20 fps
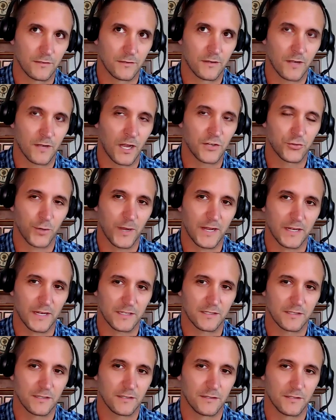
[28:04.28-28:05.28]

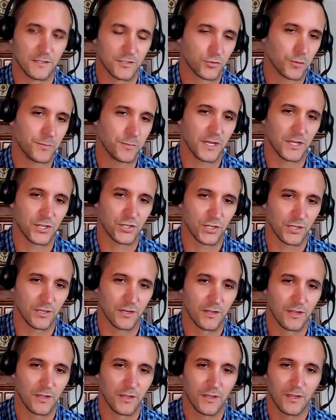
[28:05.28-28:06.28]
contract
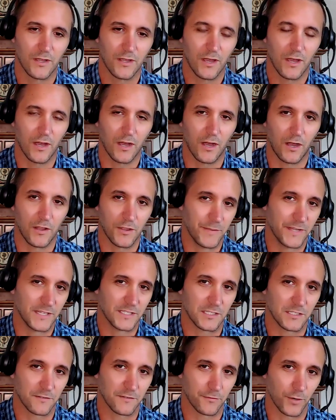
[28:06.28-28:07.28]
discrimination on the
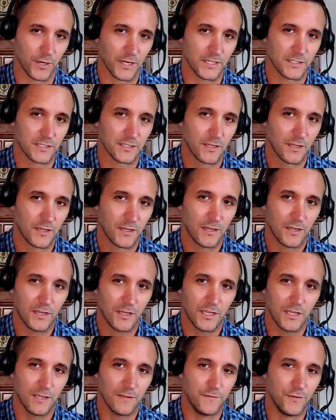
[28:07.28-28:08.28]
basis of race.
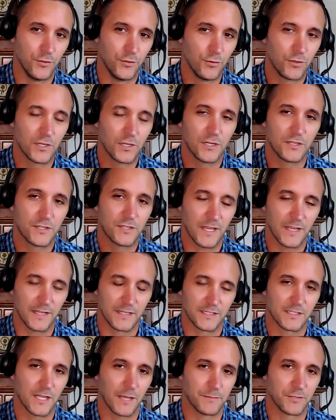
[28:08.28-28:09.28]
If you can take
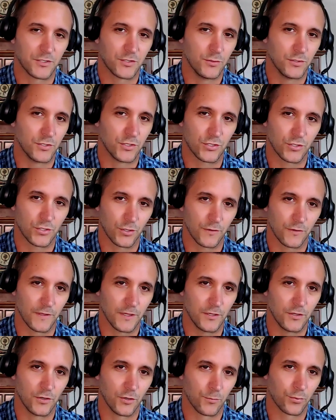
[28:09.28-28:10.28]
steps to ensure
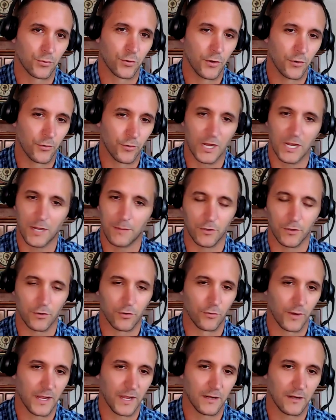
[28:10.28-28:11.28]
that your program, your
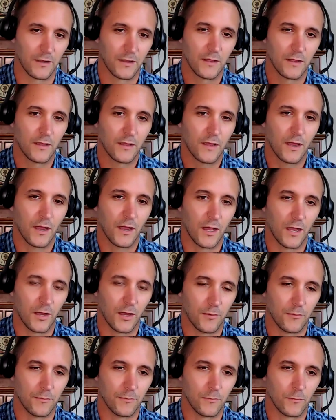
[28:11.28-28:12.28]
grant,
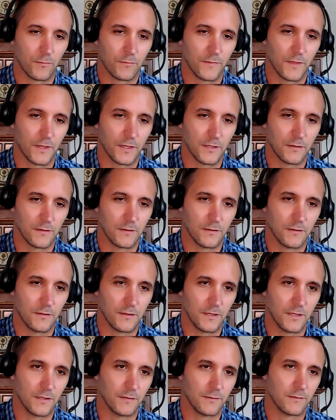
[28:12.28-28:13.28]
that
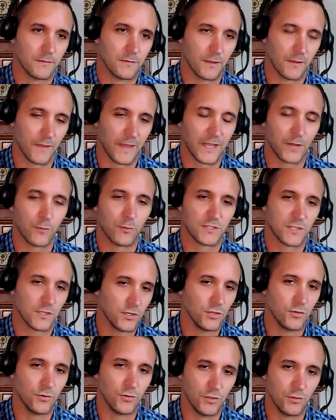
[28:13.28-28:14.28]
the language that
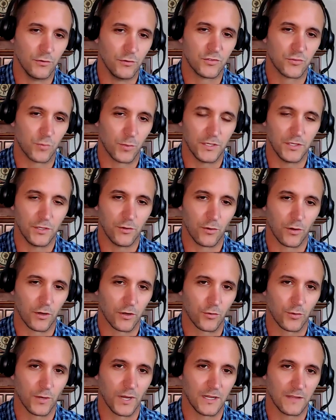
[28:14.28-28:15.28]
you use when you are
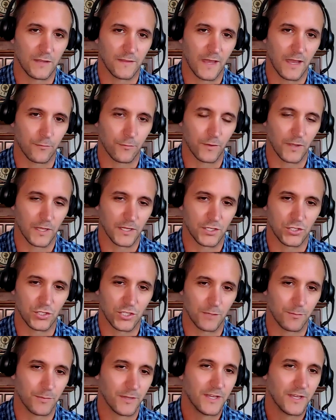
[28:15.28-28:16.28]
creating that
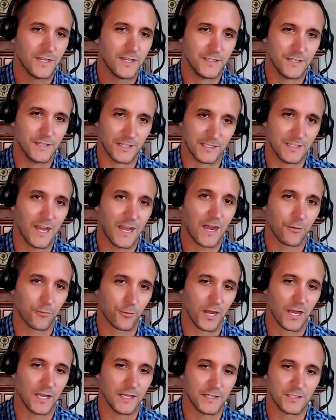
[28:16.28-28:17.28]
relationship does not
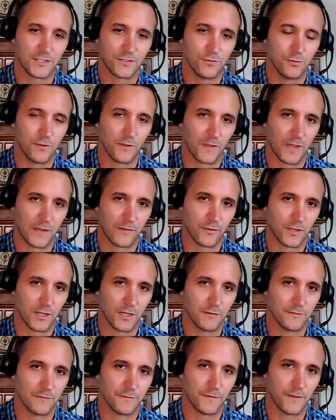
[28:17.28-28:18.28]
rise to the level
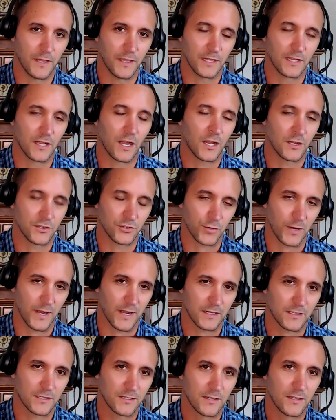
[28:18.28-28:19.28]
of a
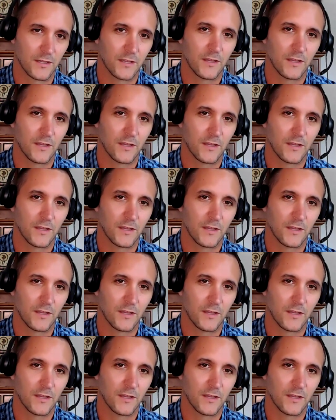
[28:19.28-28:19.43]
contract,